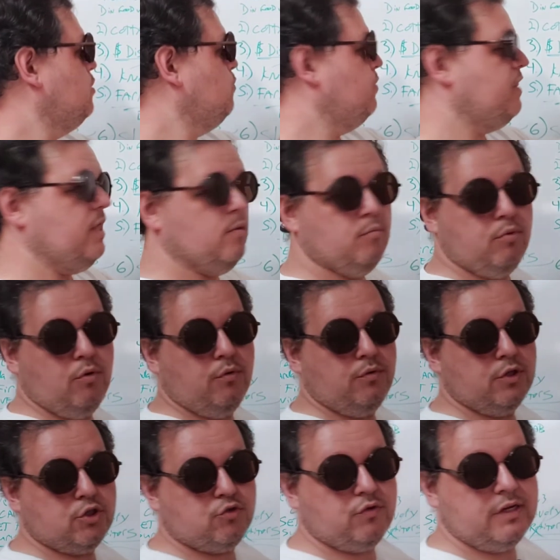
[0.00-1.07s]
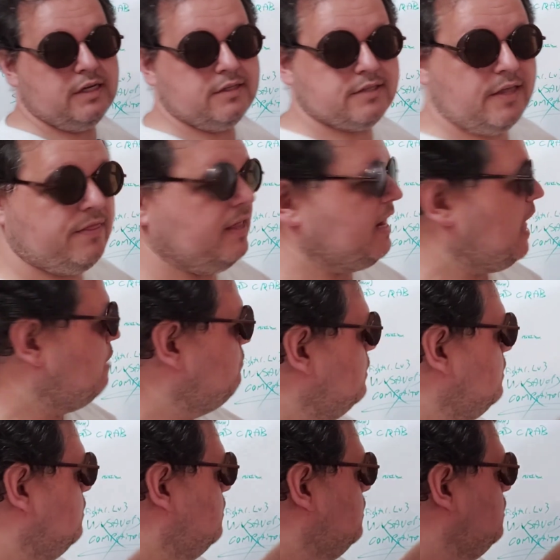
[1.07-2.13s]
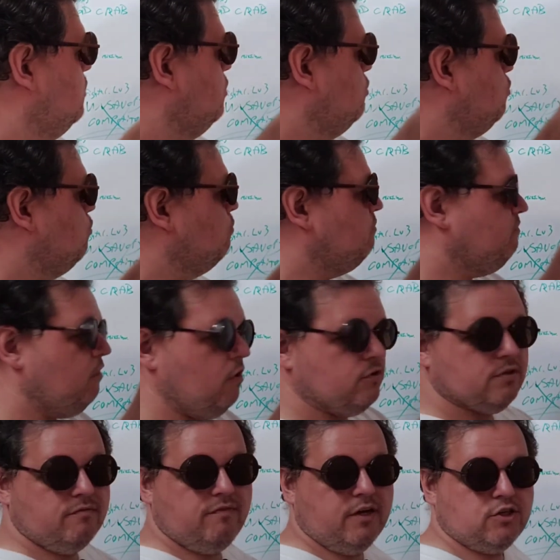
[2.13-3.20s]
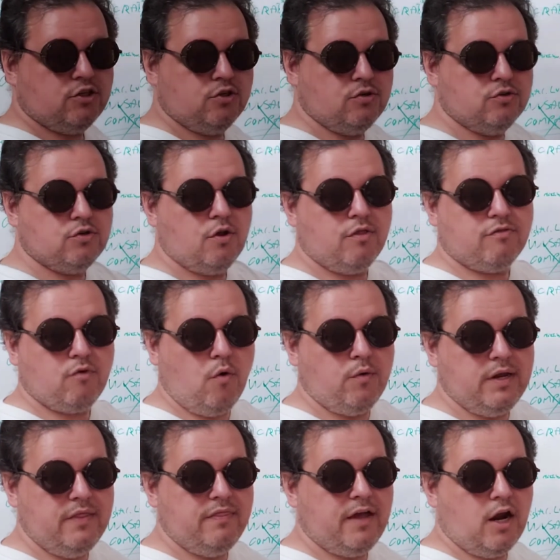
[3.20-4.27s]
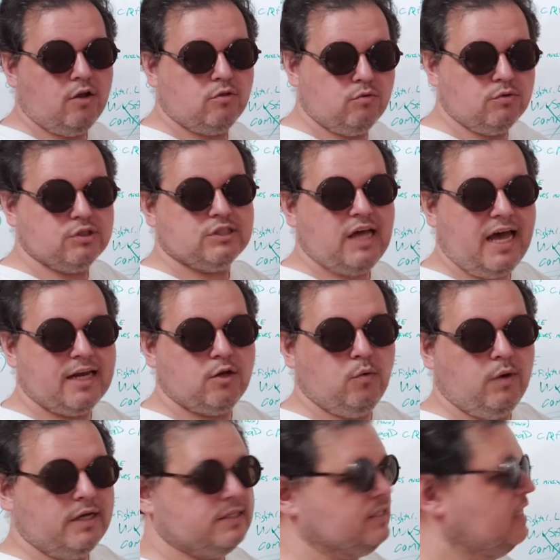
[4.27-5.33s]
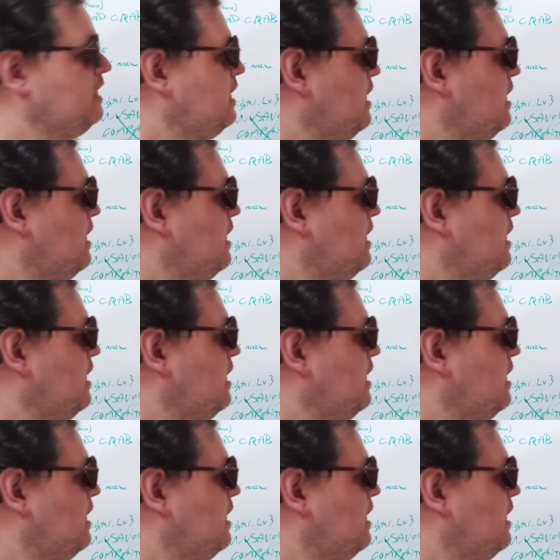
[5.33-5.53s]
with him pulling the strings and then having little false adventures thrown in there, little side quests